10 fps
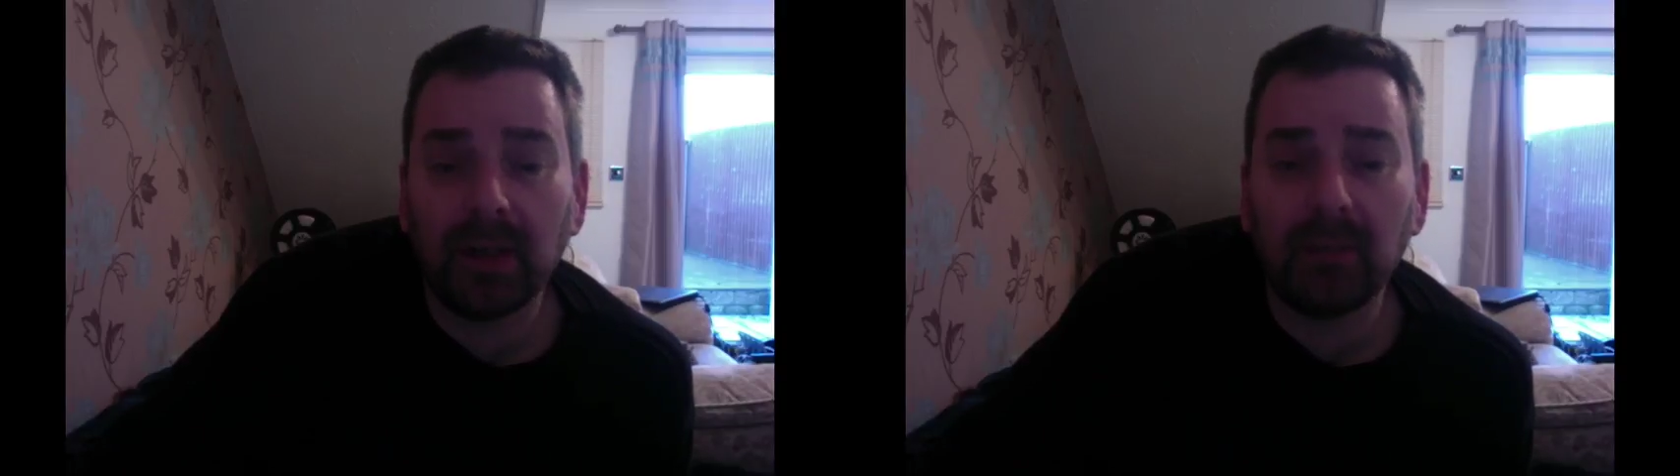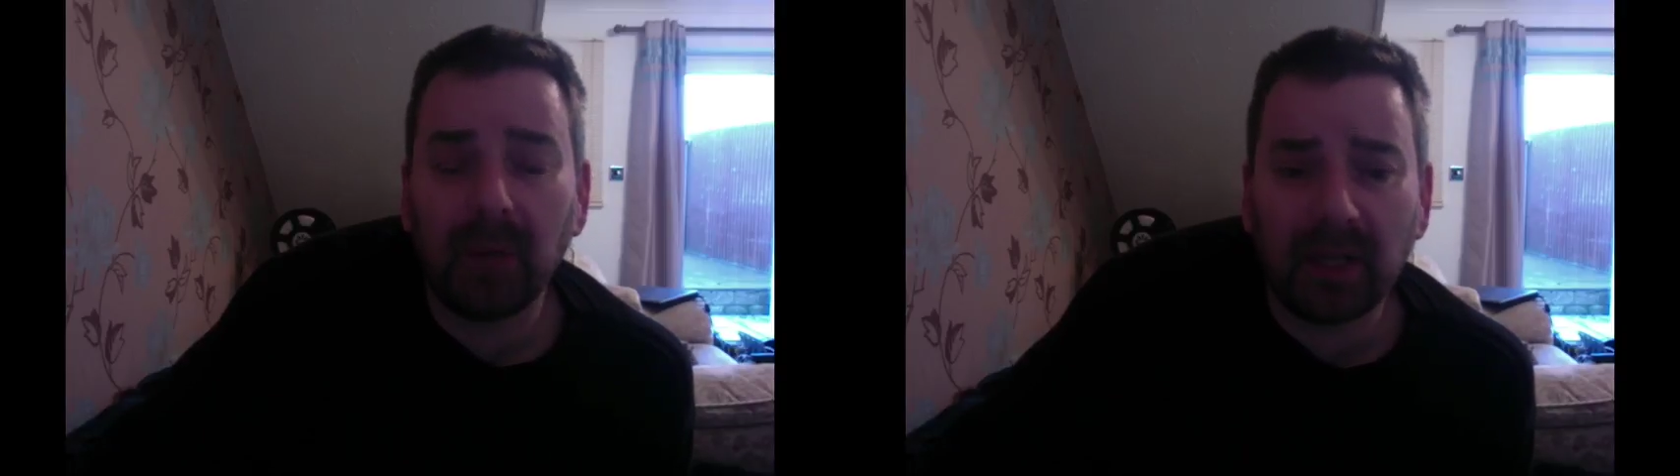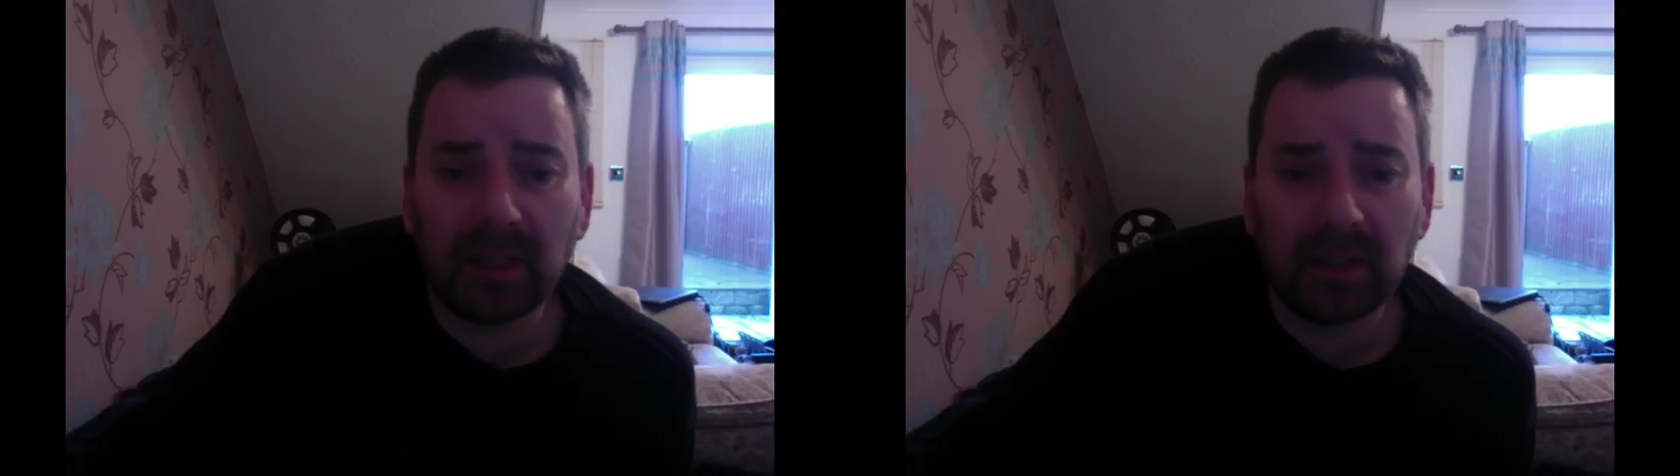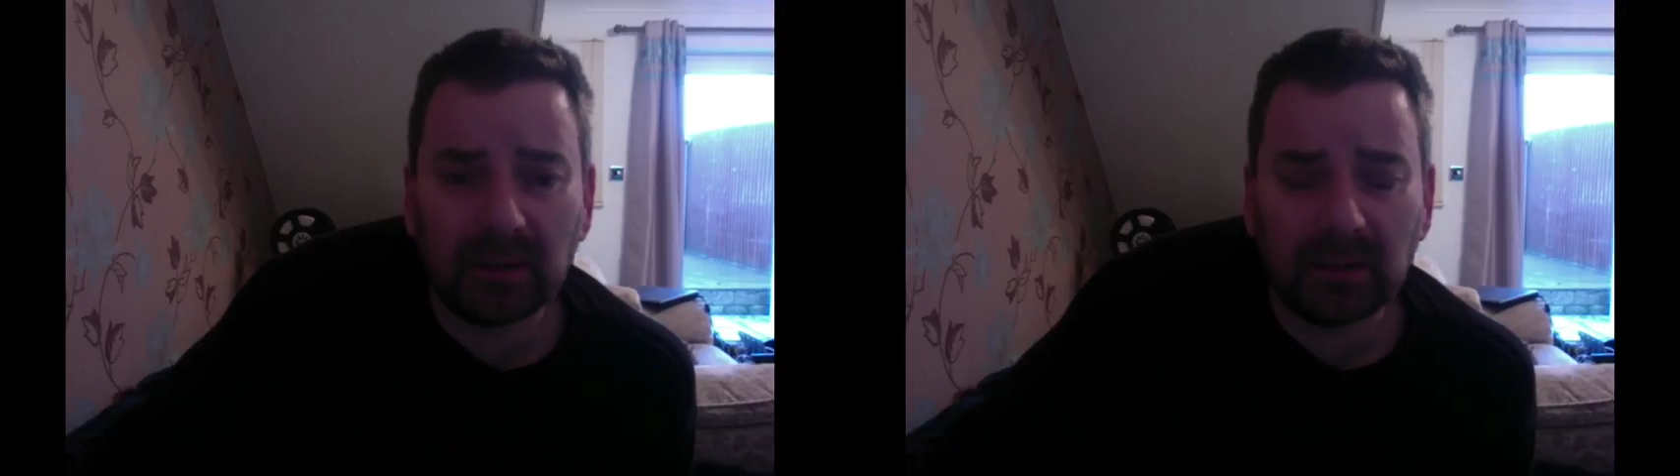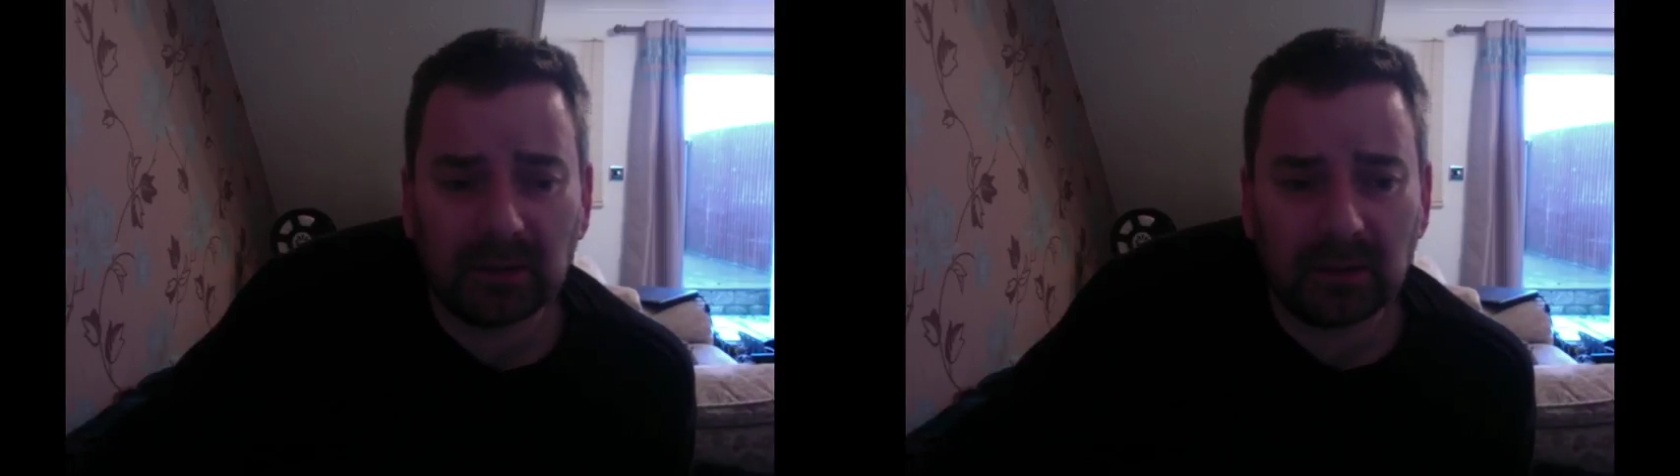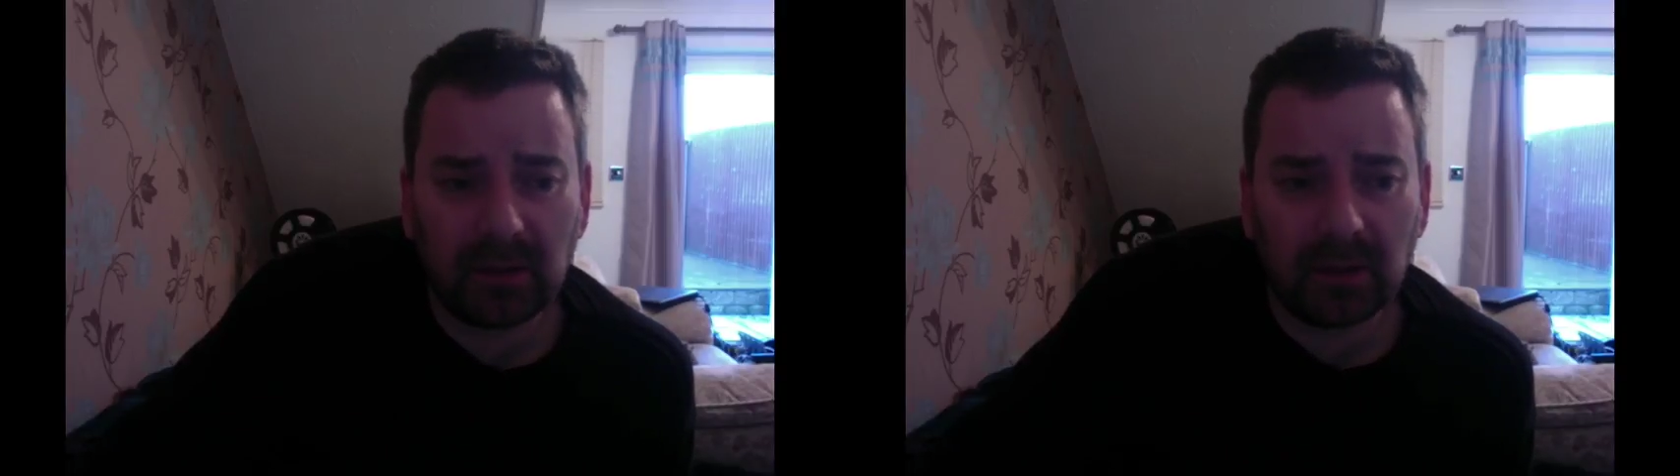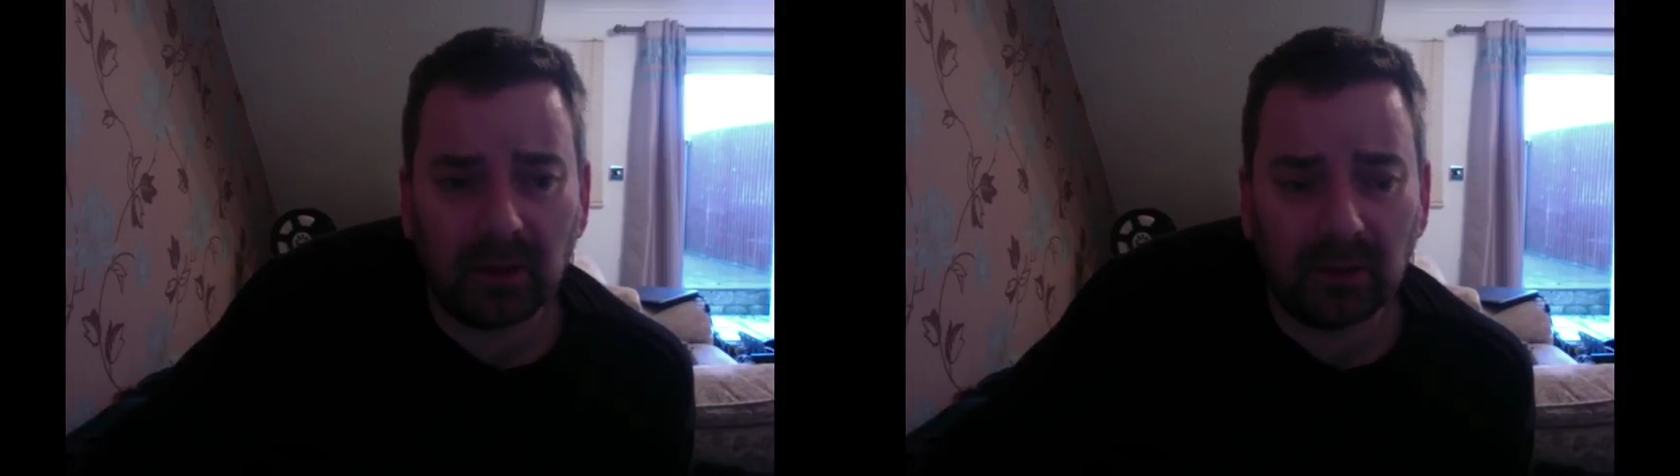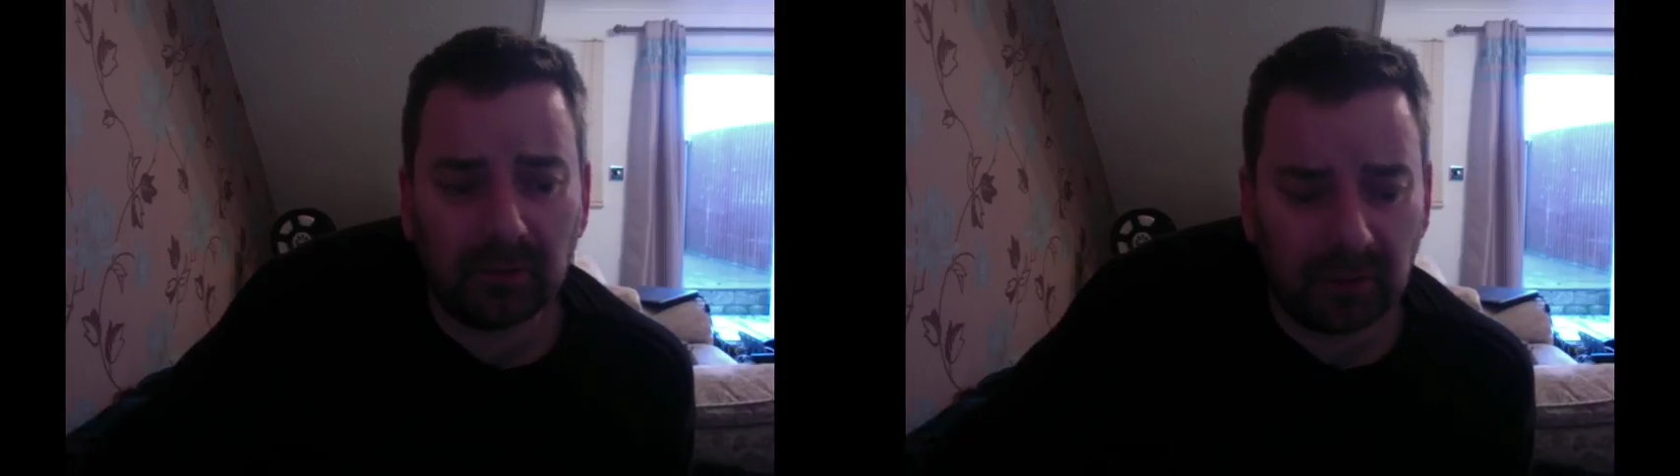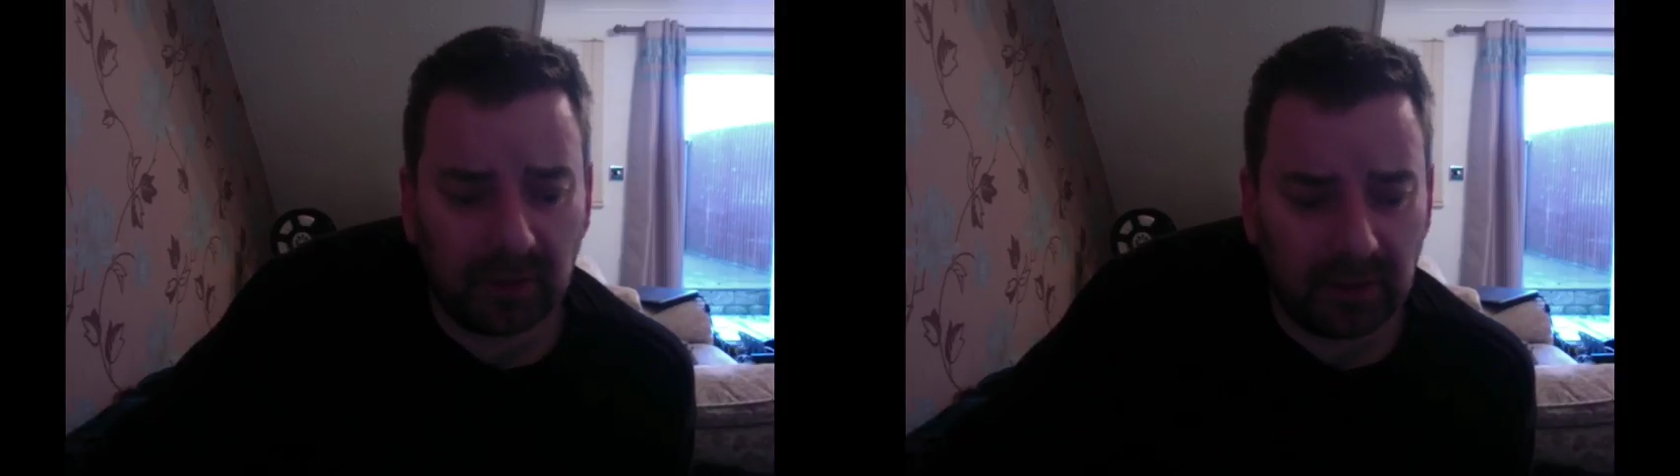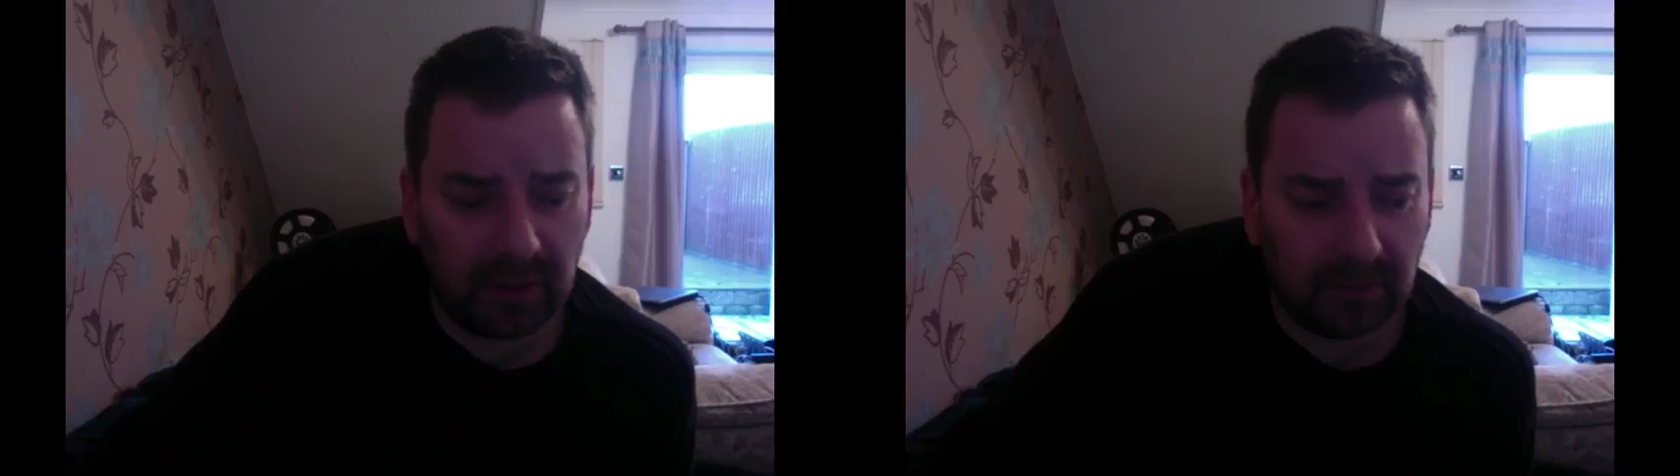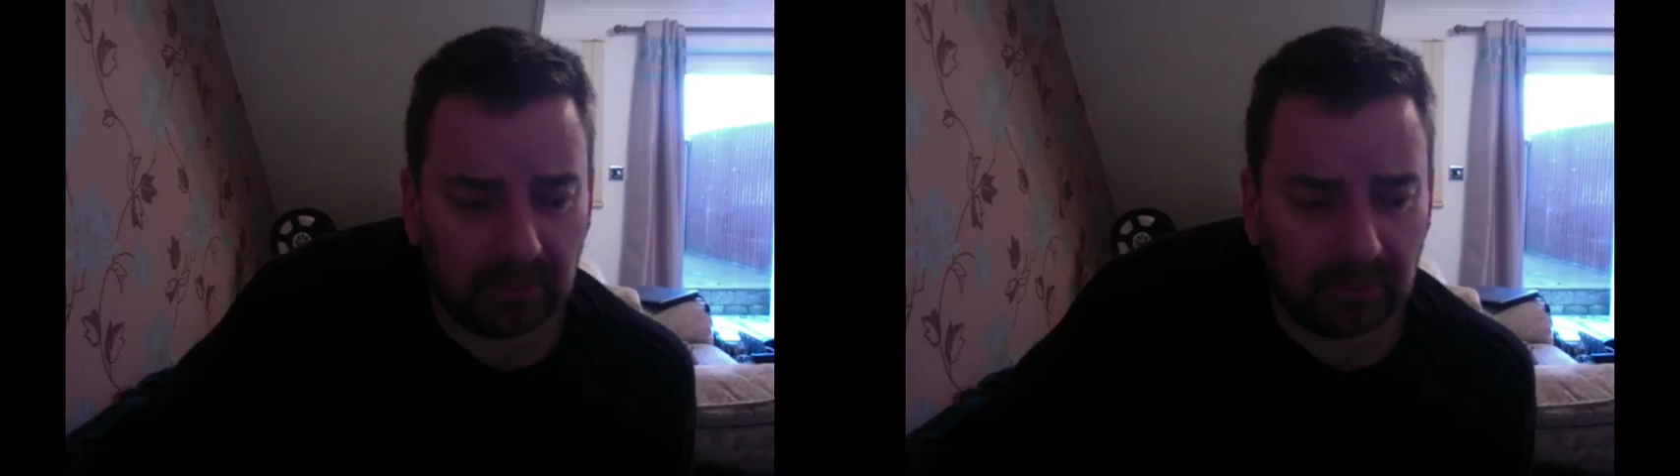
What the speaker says: a mic, so hopefully